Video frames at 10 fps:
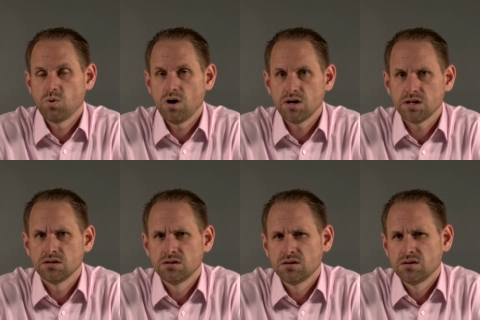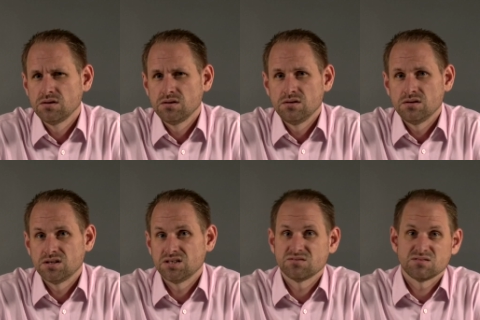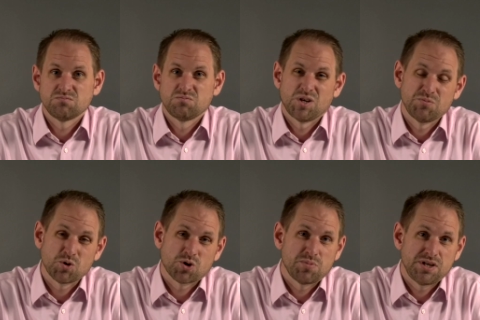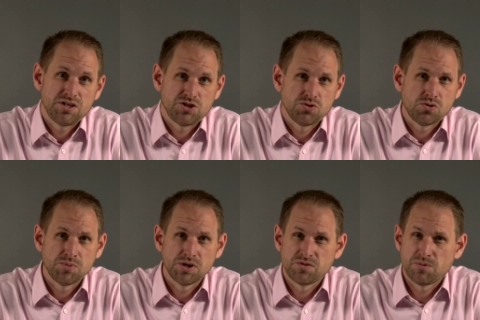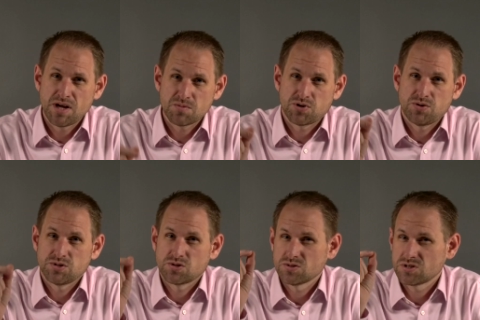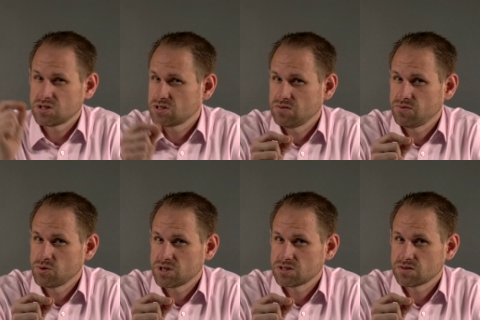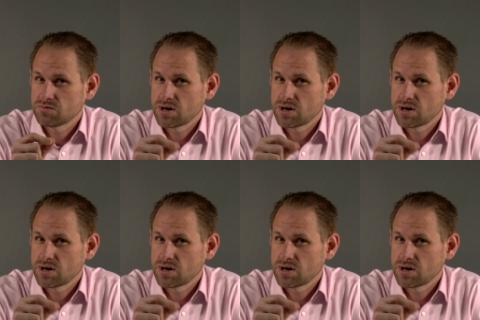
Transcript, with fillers: Why? Uh, well, I'm not completely sure, but the Mac Pro has got sixty-four gigs